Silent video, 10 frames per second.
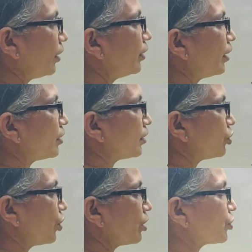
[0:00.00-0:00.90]
and there is
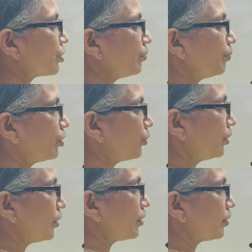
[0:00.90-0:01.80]
a junction
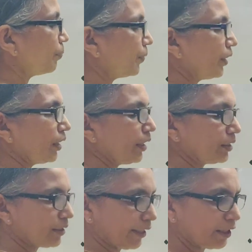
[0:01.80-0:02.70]
between this p and
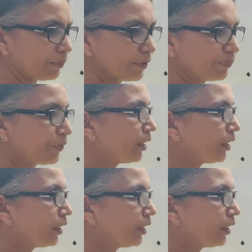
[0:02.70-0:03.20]
n-type,